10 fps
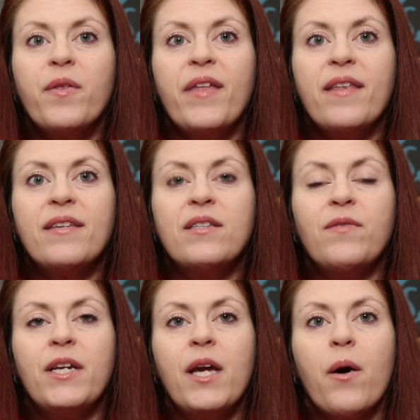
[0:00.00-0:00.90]
that this
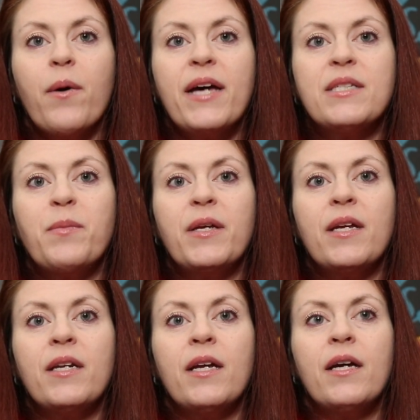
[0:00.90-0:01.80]
video has
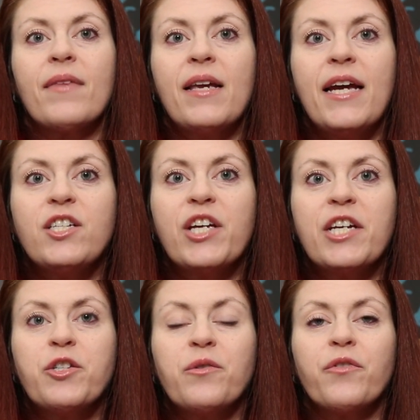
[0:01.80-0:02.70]
been
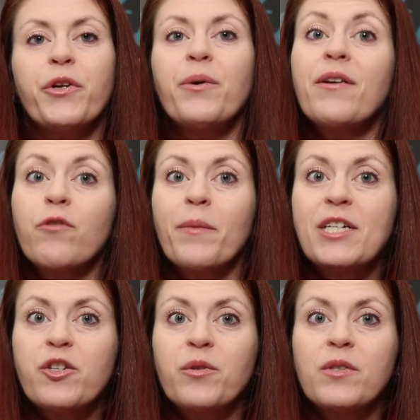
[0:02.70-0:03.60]
educational for you,
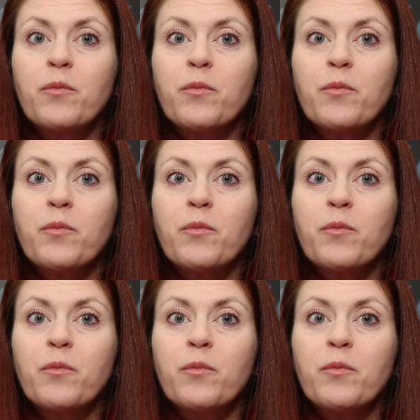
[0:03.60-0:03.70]
informational.